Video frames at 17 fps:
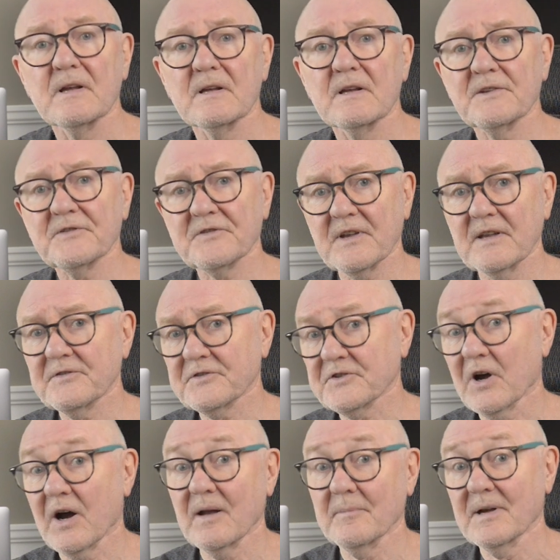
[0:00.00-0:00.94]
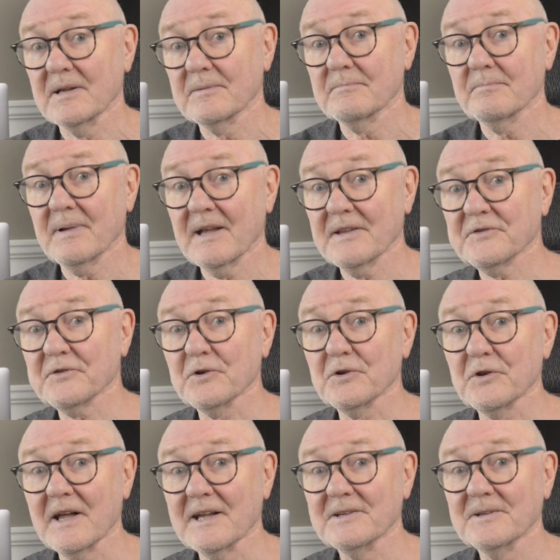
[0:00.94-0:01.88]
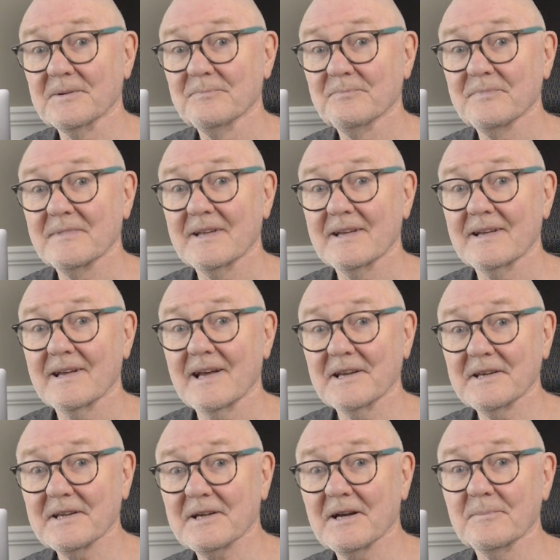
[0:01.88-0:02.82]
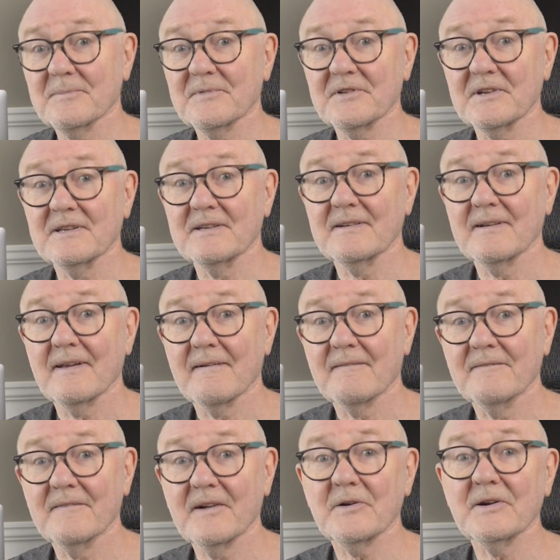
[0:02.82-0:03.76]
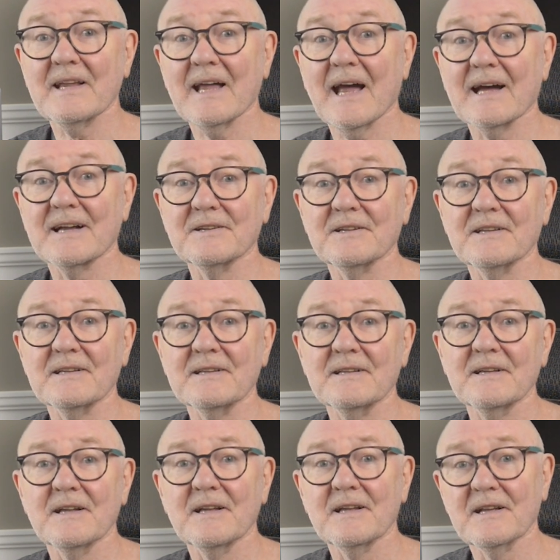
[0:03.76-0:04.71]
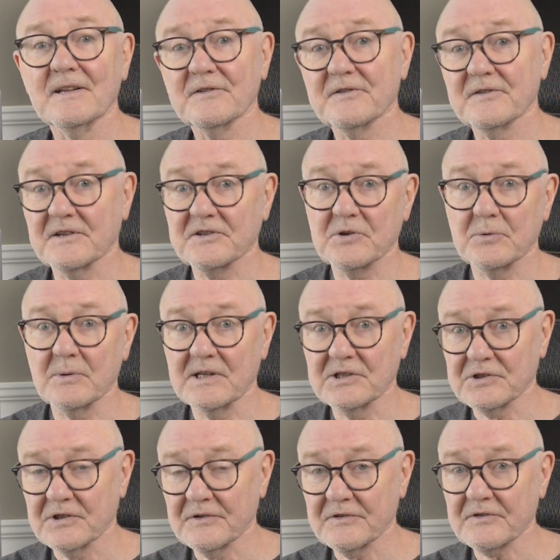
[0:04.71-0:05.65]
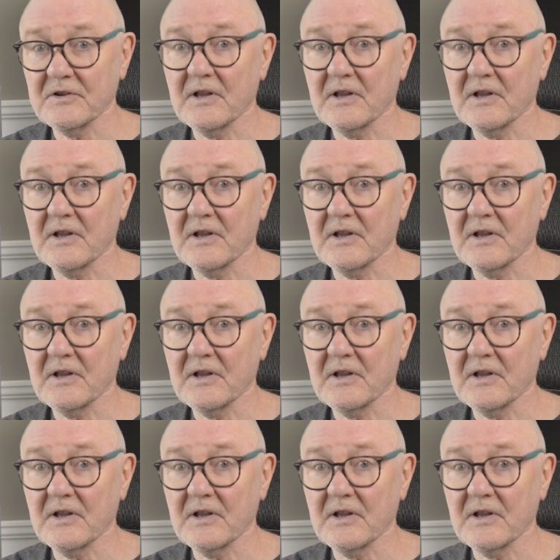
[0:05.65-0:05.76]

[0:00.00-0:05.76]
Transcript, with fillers: It saves time and pencil lead, and it comes in very handy in situations